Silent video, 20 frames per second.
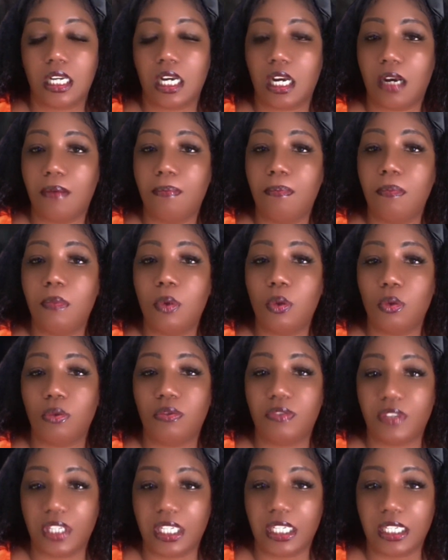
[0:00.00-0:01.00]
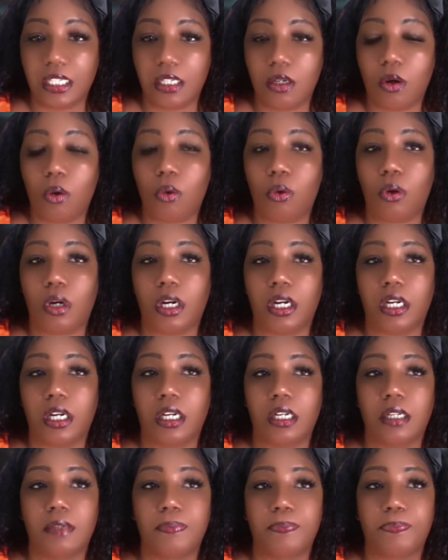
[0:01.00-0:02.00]
a movie
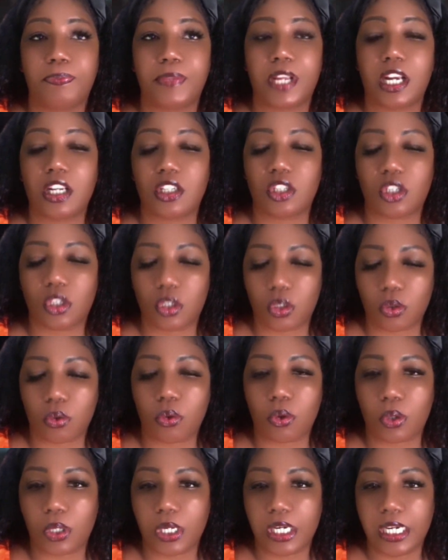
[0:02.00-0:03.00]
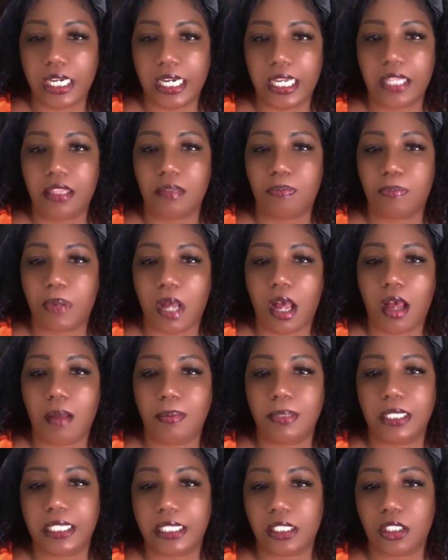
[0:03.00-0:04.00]
or a story in the
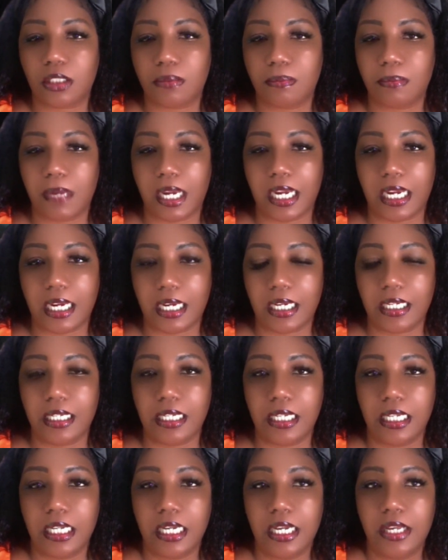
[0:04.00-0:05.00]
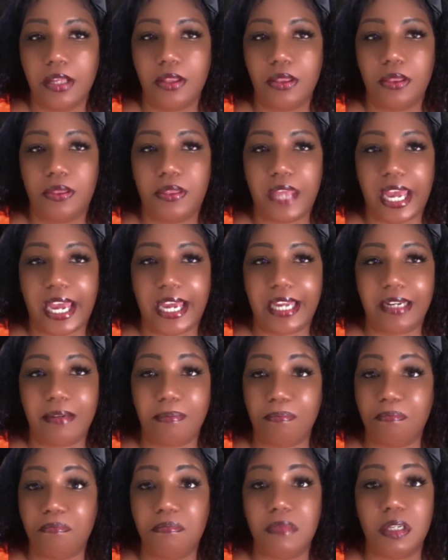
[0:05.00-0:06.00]
public domain that
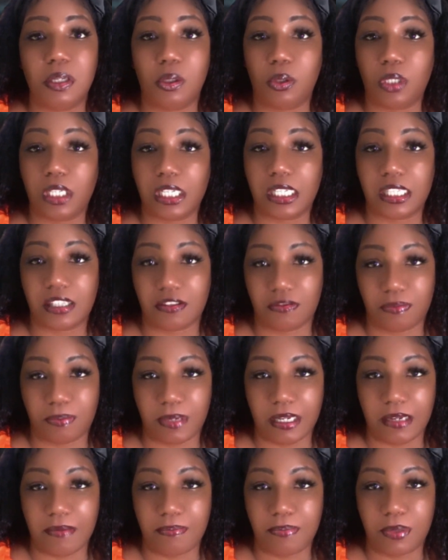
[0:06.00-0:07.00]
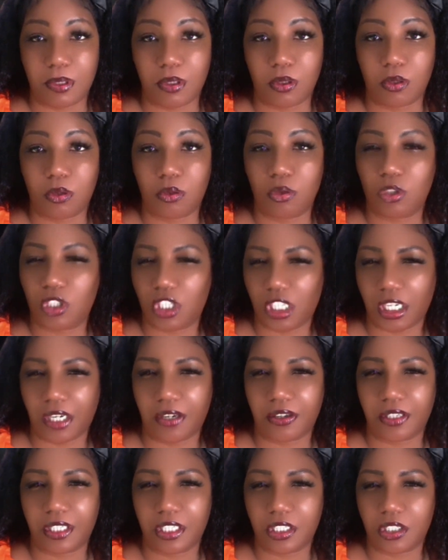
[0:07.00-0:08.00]
millions of people
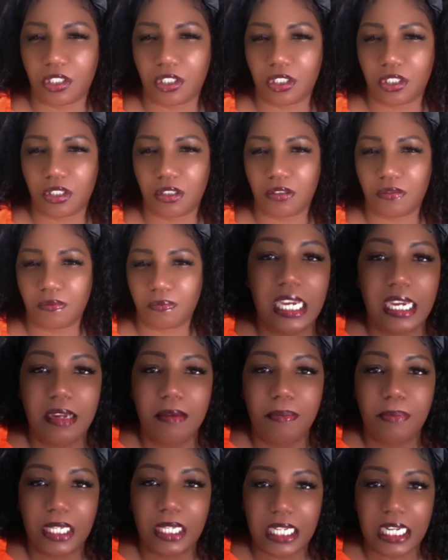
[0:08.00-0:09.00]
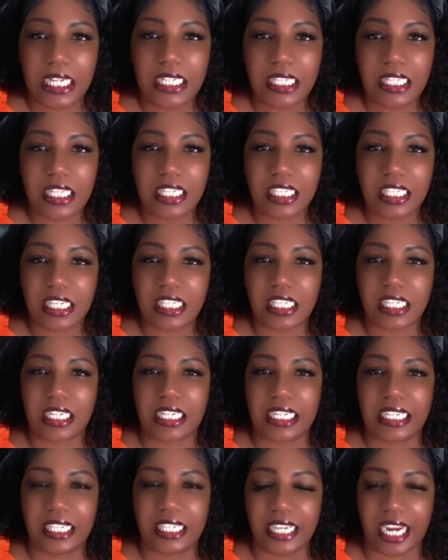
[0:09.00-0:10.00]
cherish. Because this is a
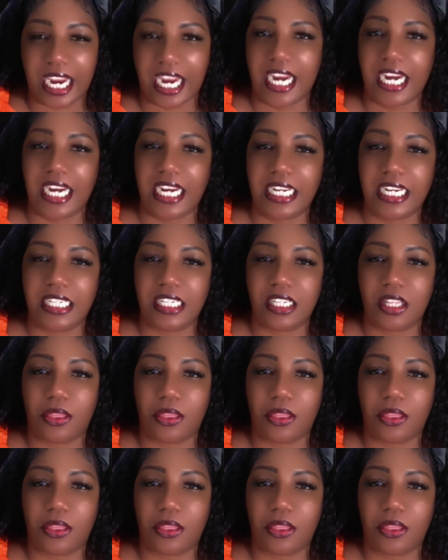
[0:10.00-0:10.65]
contained